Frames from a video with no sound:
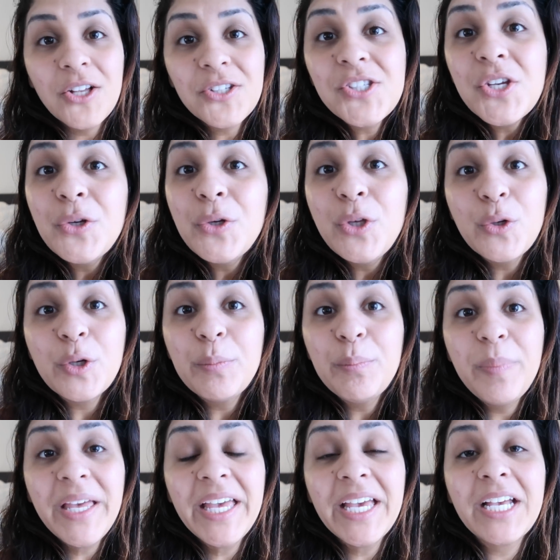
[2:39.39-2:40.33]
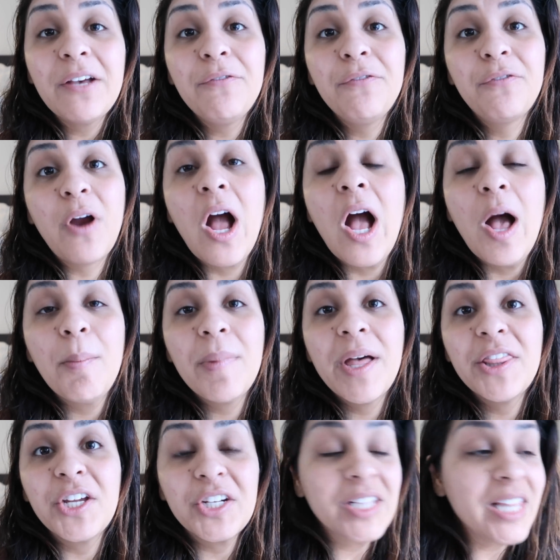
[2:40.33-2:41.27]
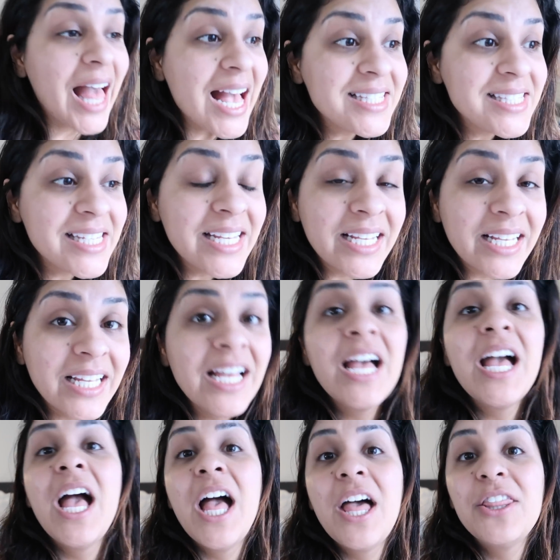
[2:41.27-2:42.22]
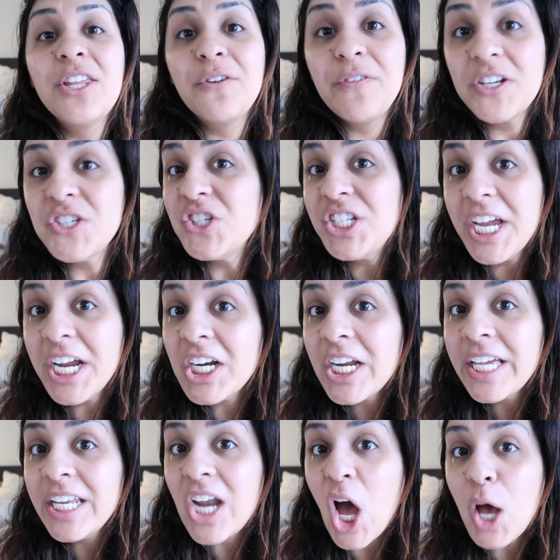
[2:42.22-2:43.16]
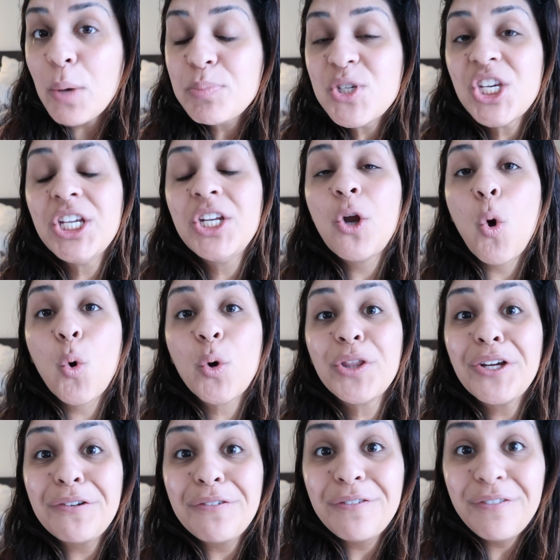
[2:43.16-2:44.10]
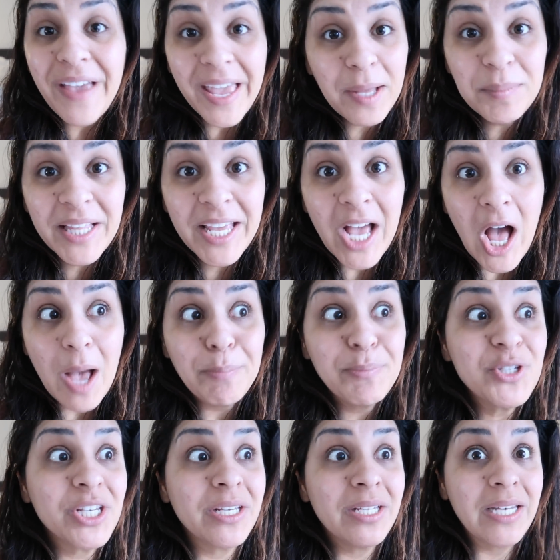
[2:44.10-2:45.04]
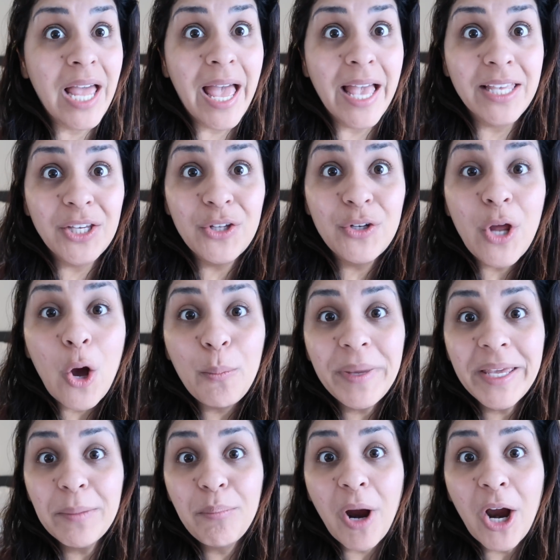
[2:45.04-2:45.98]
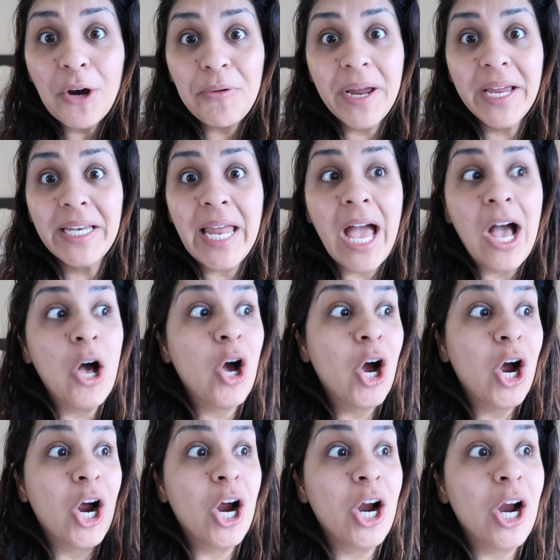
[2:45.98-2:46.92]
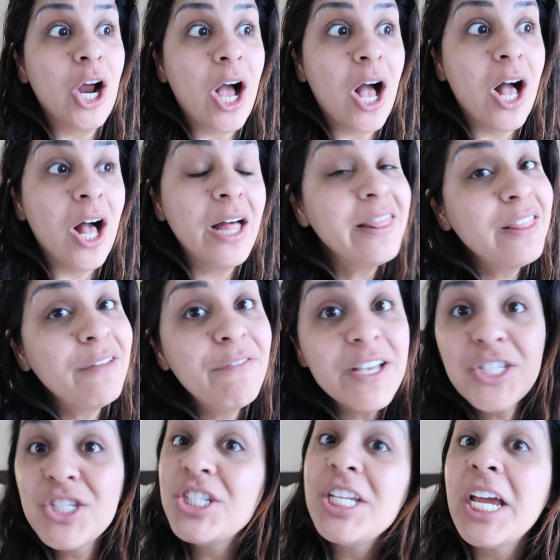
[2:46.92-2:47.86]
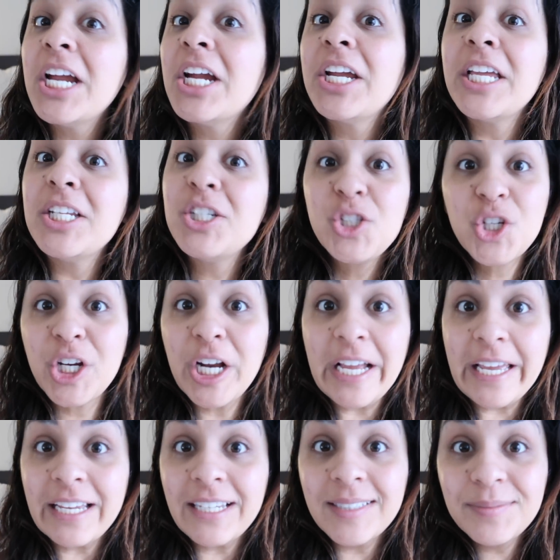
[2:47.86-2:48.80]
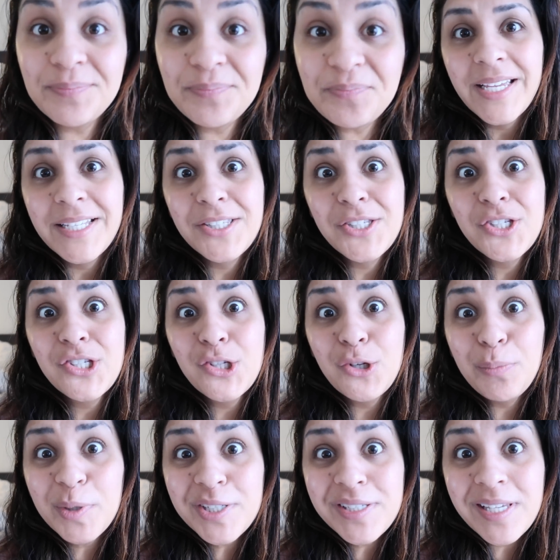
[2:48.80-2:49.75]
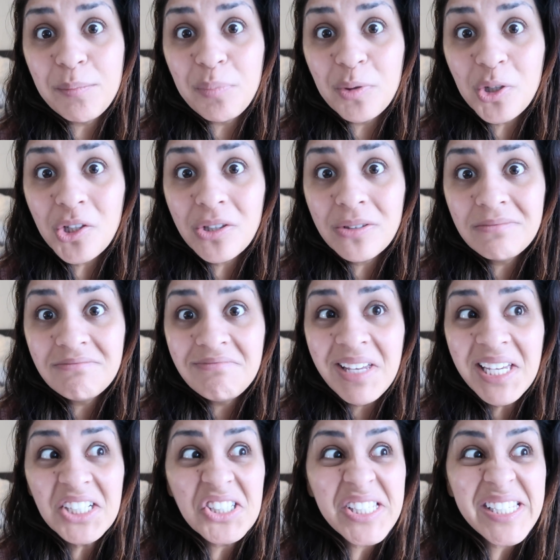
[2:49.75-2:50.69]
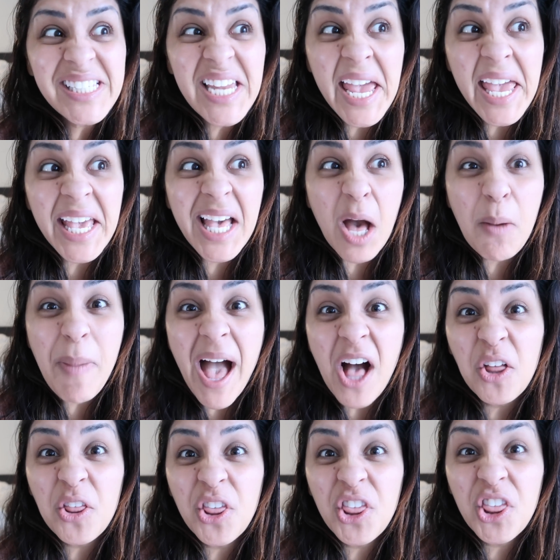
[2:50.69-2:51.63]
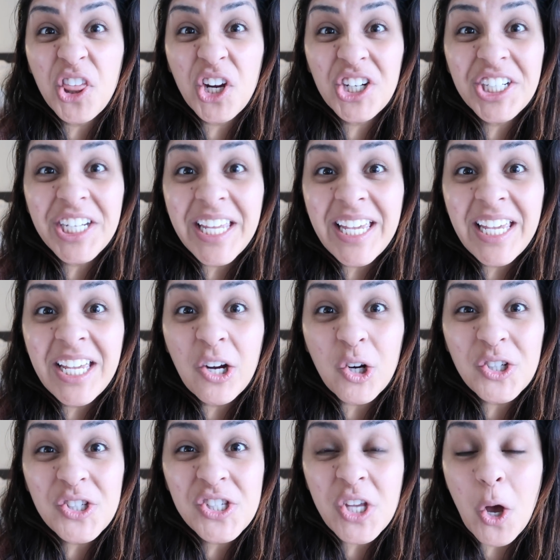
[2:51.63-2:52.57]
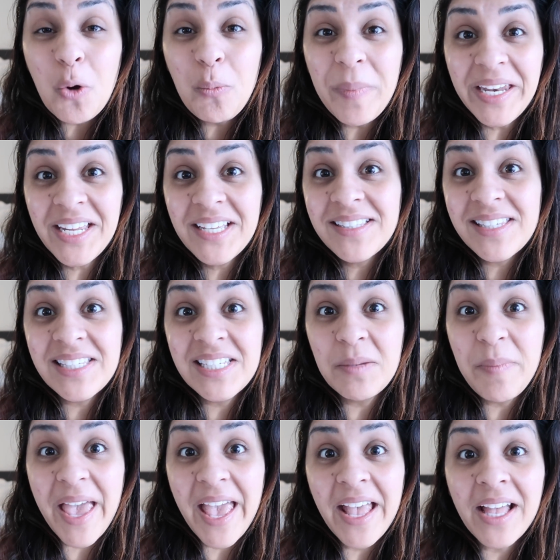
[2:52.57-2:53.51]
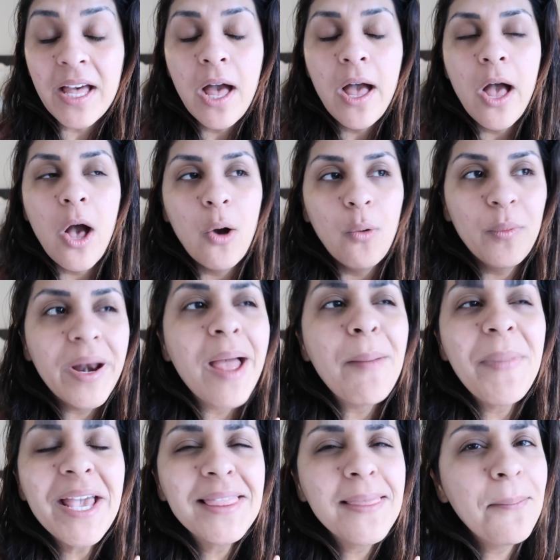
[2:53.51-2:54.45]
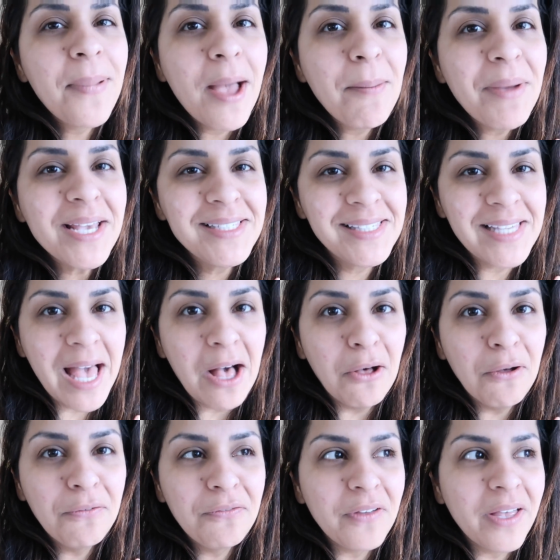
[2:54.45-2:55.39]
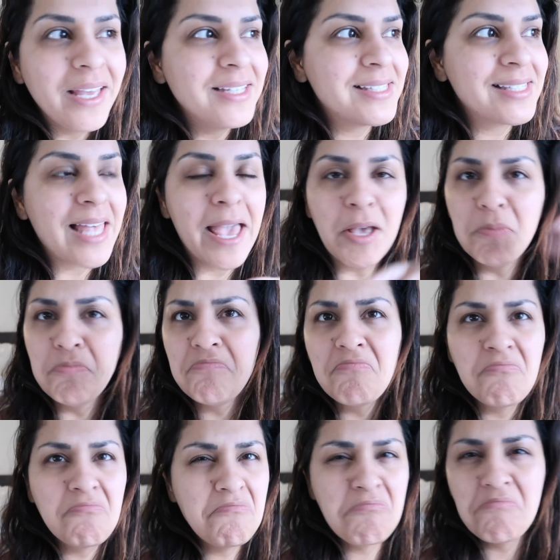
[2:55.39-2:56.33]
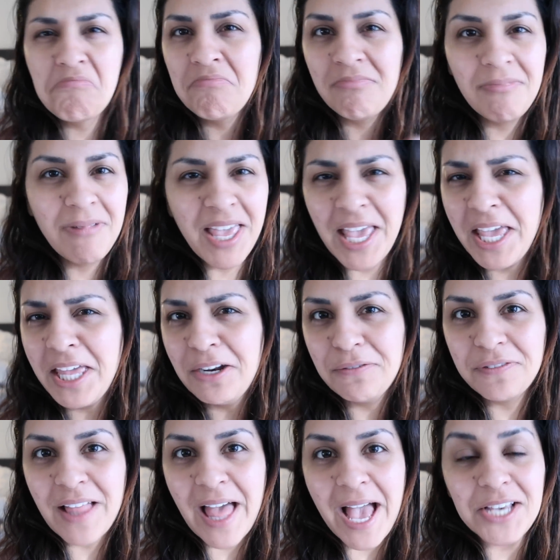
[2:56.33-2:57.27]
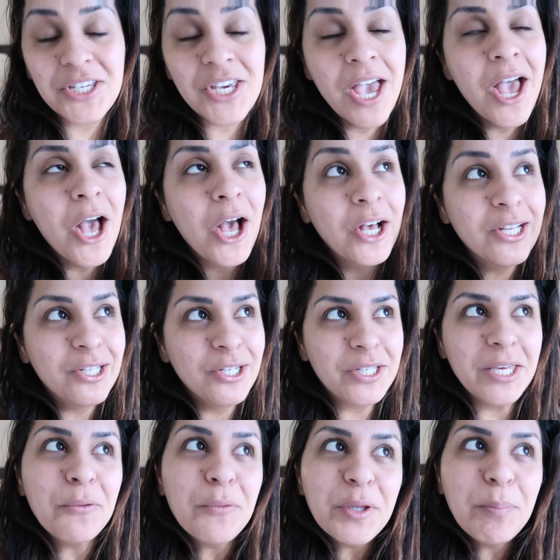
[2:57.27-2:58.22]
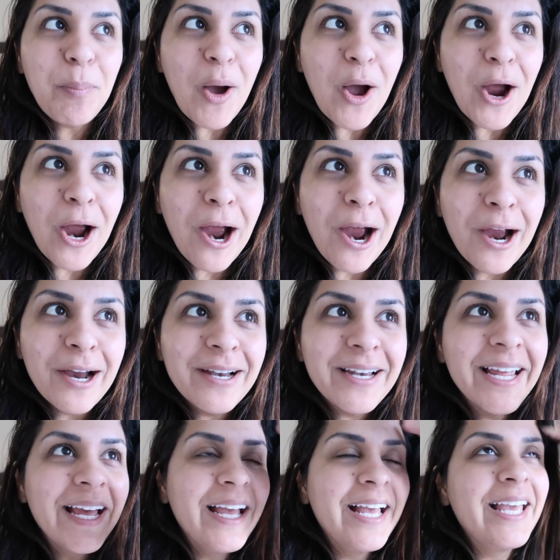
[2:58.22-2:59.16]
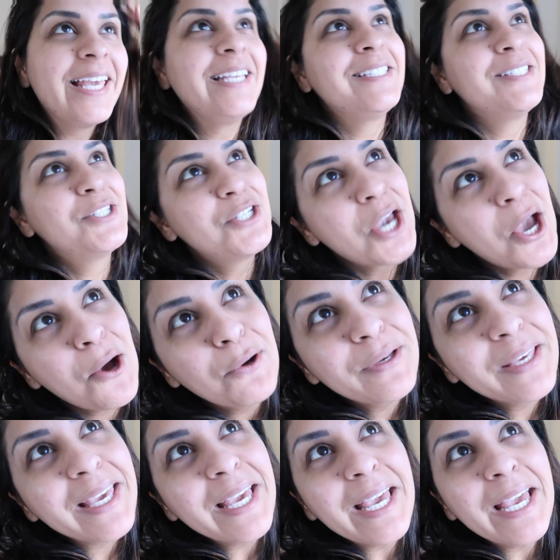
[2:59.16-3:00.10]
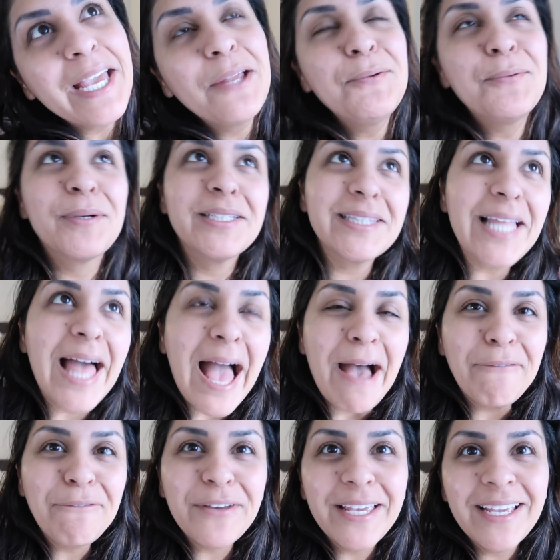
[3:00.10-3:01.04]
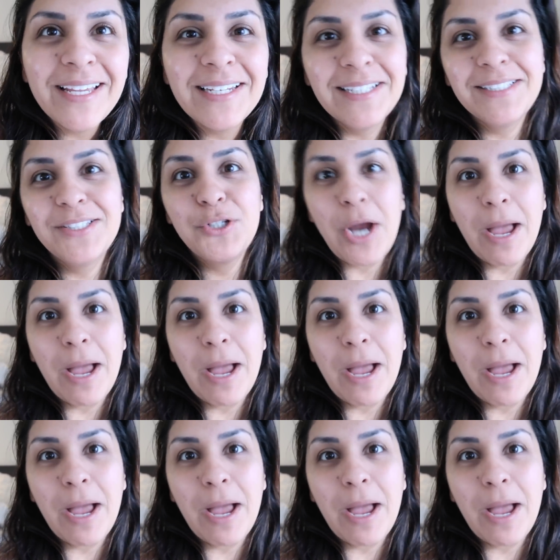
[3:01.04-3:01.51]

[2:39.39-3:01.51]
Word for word: Also, you can pick from their classic, their vegetarian option, or their family option. And you know me and Bart right now are on the vegetarian train. It's super simple. Meals take about 30 or so minutes to make. When I make them by myself, it's like in a flash. Cooking with Bart, he's joking, we're laughing, he's